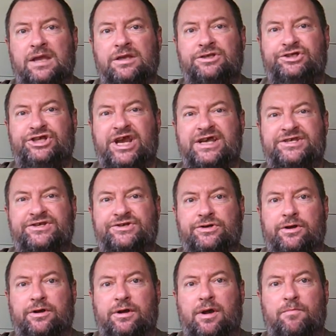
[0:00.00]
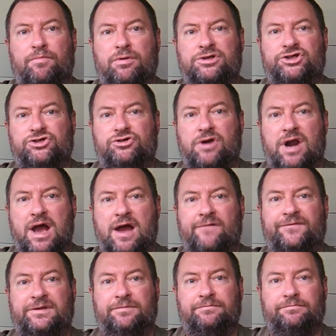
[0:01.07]
Jester
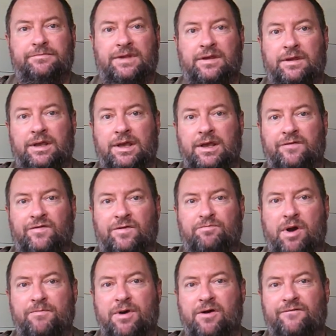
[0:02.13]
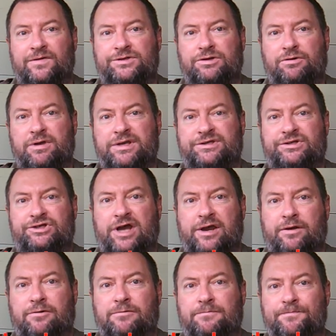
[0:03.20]
Bushcraft, if you pop over to his
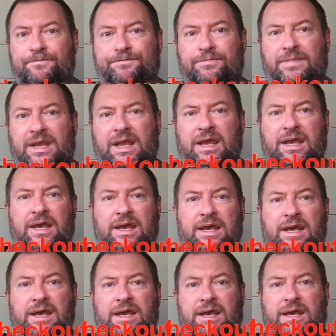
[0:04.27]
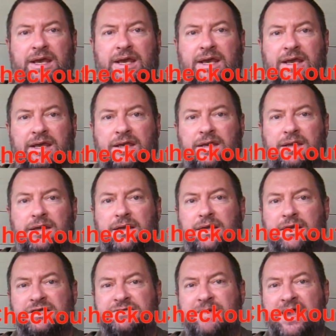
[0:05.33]
channel, he
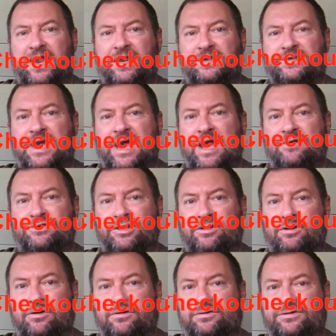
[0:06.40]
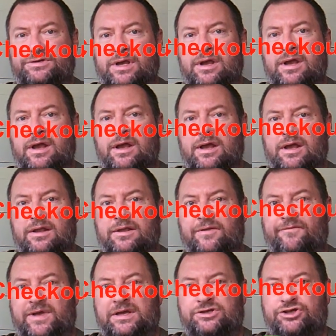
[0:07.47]
explains how to use the
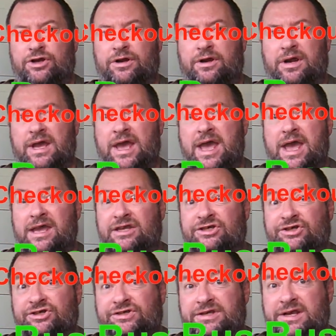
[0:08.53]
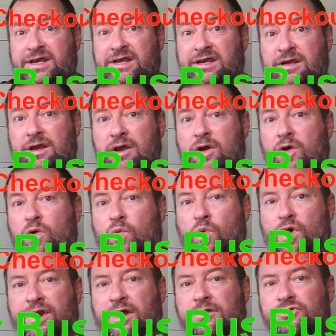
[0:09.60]
Victure
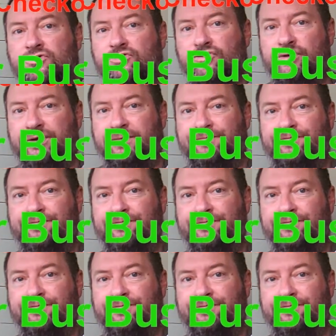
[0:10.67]
HC100.